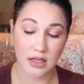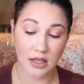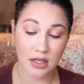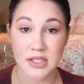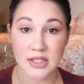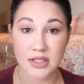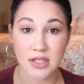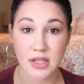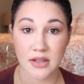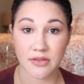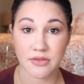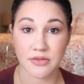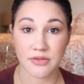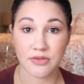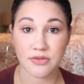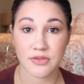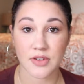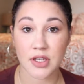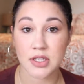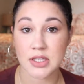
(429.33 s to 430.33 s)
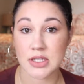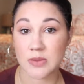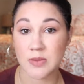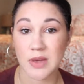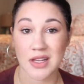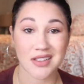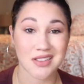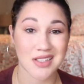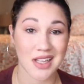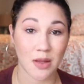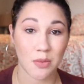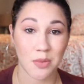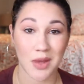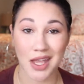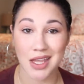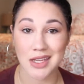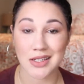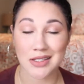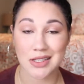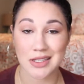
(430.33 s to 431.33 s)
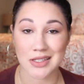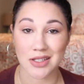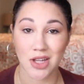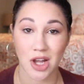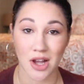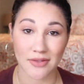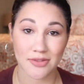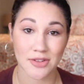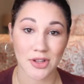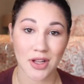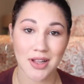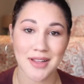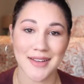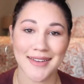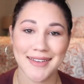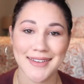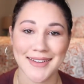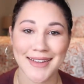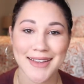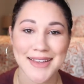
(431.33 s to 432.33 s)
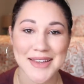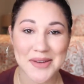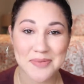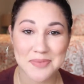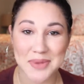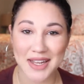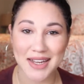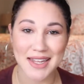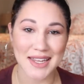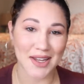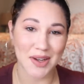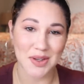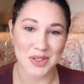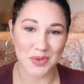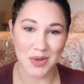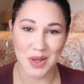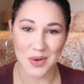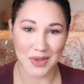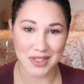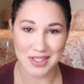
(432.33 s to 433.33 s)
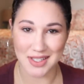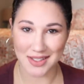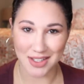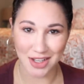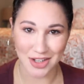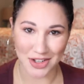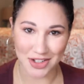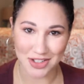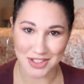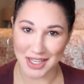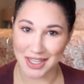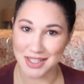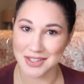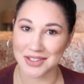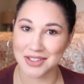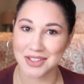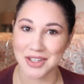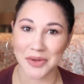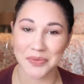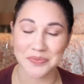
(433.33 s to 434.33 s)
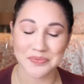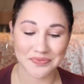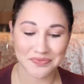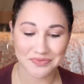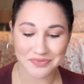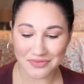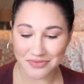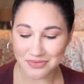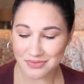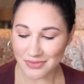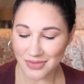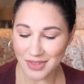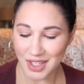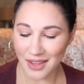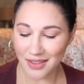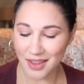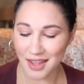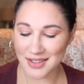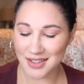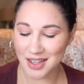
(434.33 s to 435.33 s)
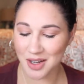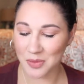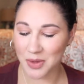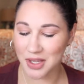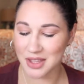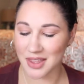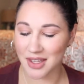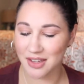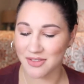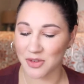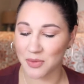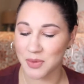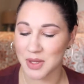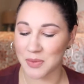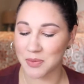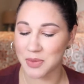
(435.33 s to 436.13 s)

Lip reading: This stuff smells like paint. It's awful, but it goes away once it's on your skin, so that's not a big thing for me.